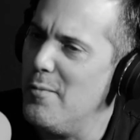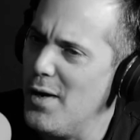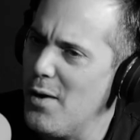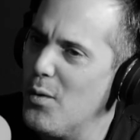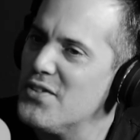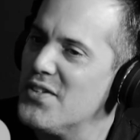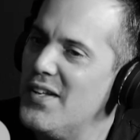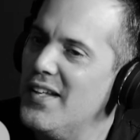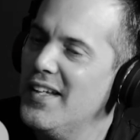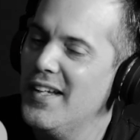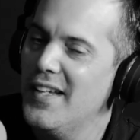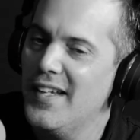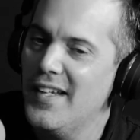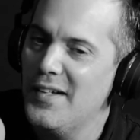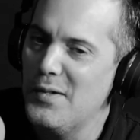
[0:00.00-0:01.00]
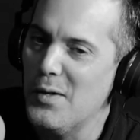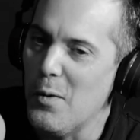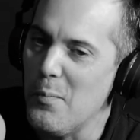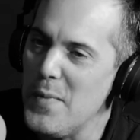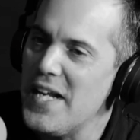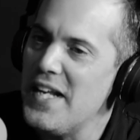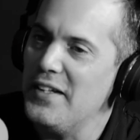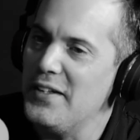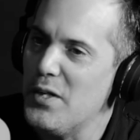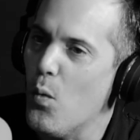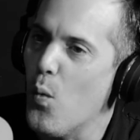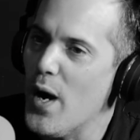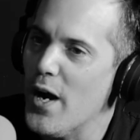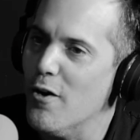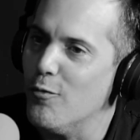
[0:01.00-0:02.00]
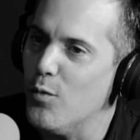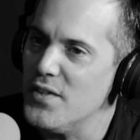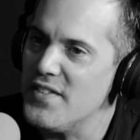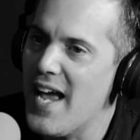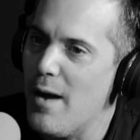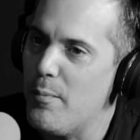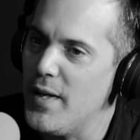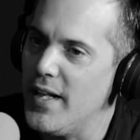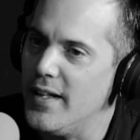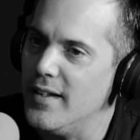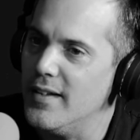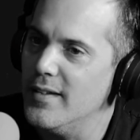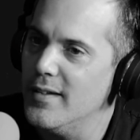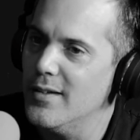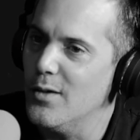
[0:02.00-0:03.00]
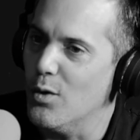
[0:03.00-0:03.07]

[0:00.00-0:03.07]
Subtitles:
But I wasn't immediately aware of what's happening